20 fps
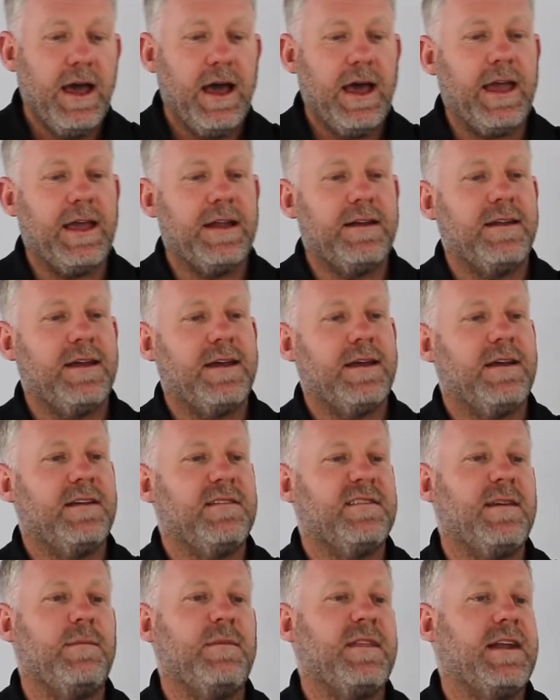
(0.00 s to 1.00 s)

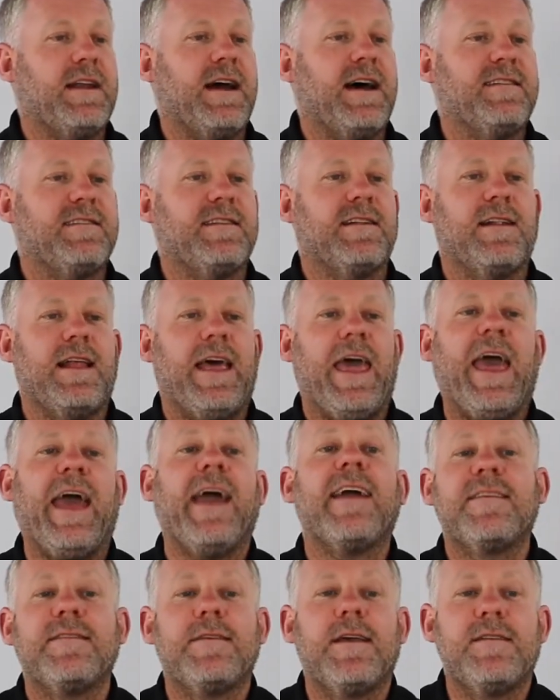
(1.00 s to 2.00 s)
And some of the nice little
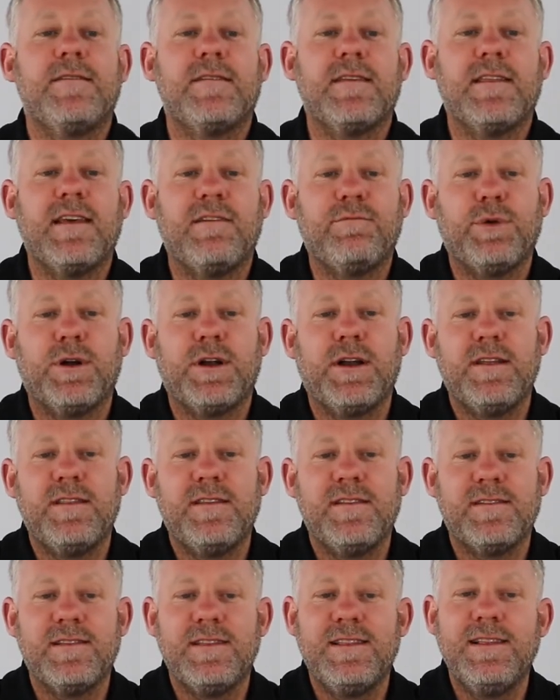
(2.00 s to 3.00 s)
accents that they're putting,
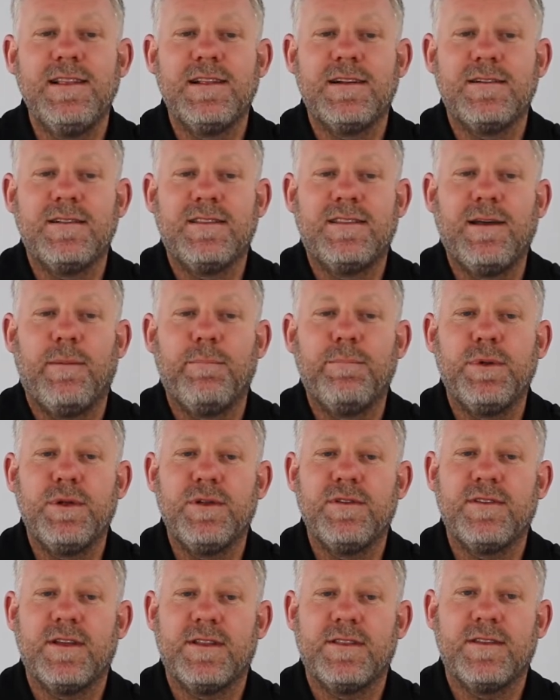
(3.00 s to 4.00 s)
these little
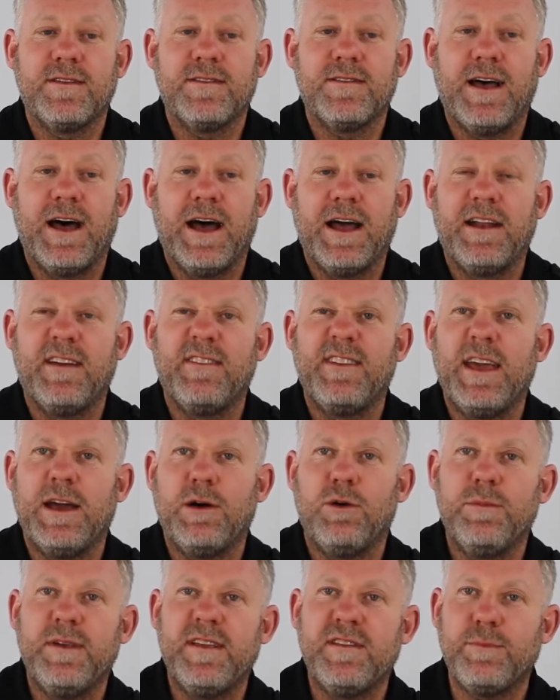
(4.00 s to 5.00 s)
dimples on the side over here,
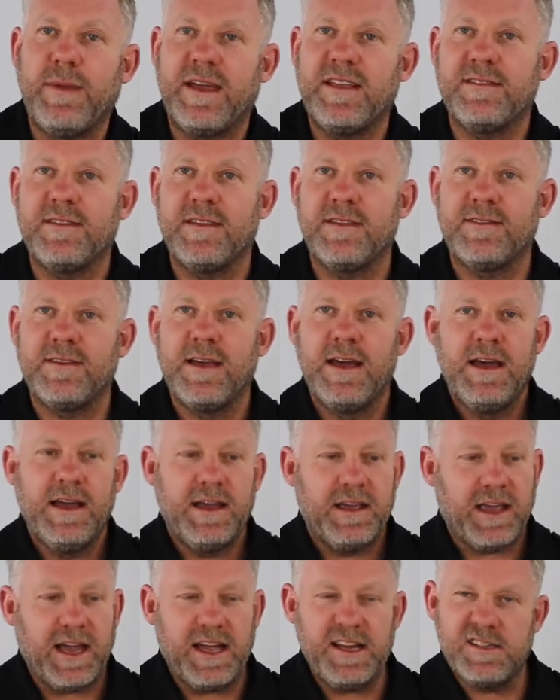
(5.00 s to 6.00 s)
almost makes this
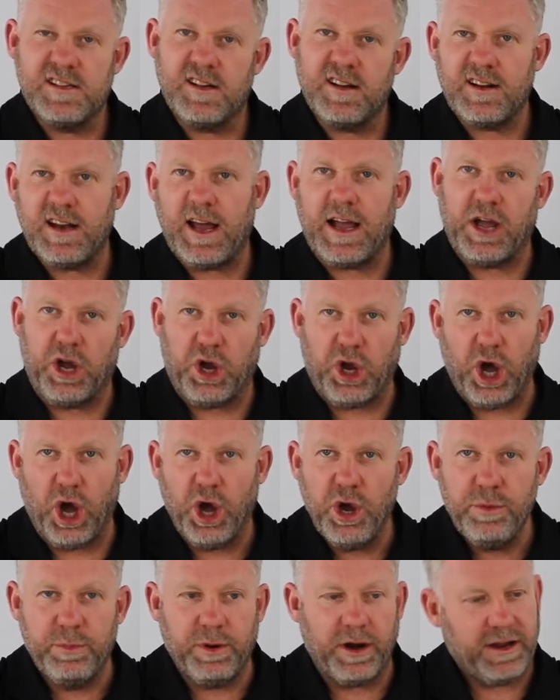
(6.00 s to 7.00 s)
gauge look like a
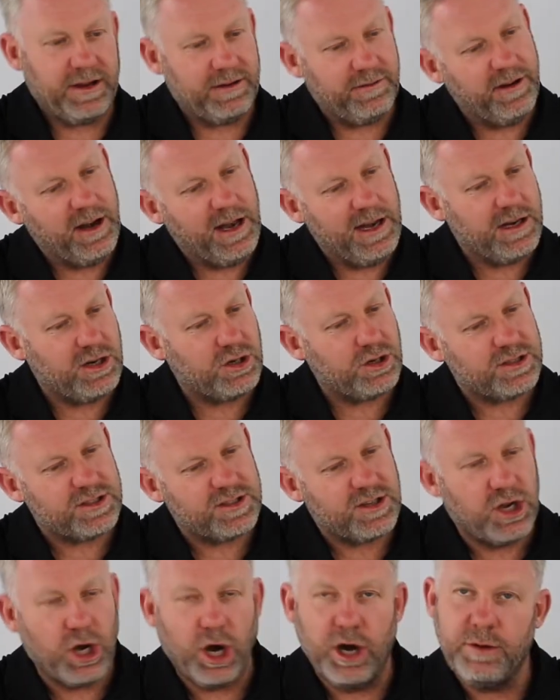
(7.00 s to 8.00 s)
cobra, a really cross
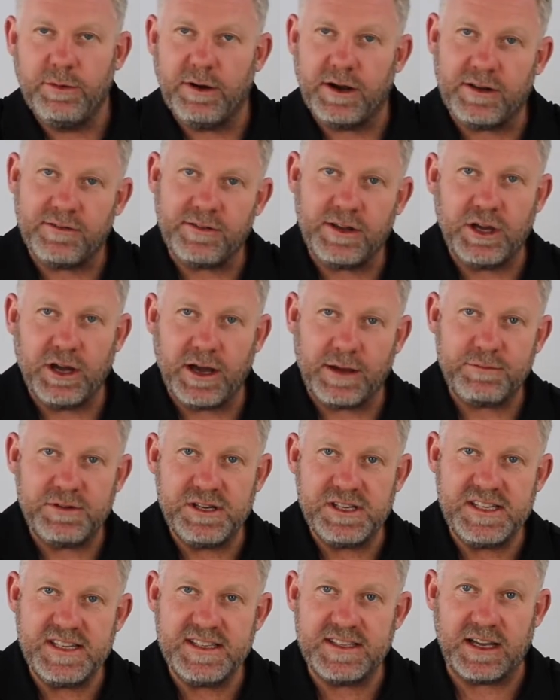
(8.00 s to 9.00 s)
cobra. If you go up and
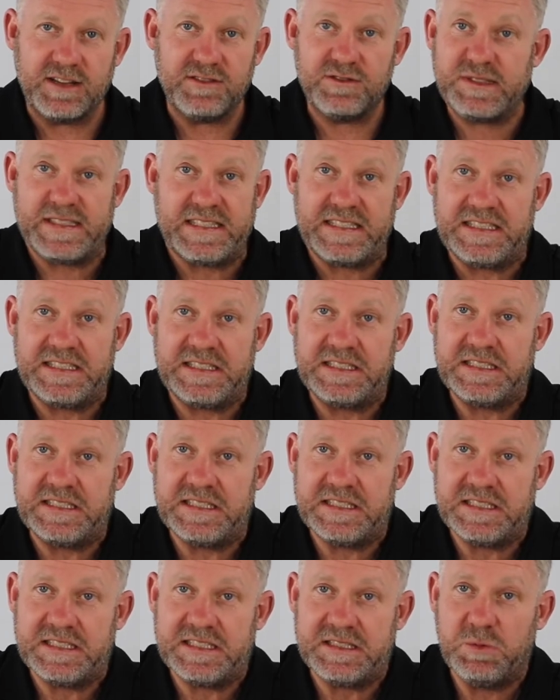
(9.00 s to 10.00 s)
you tease, it
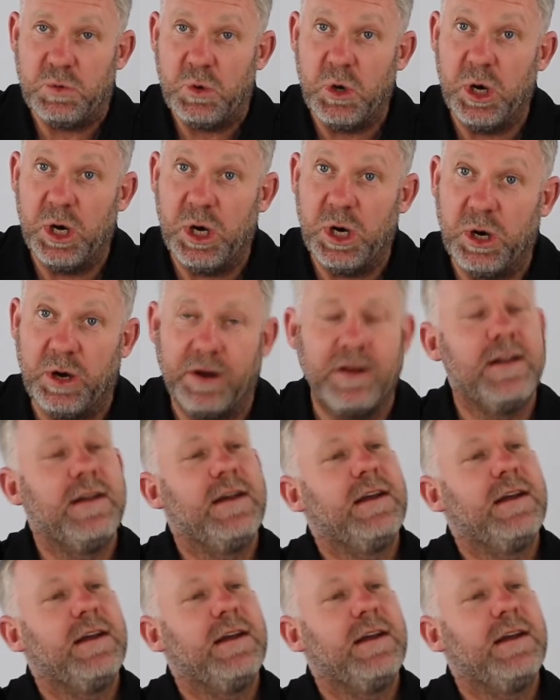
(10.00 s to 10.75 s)
goes whoa.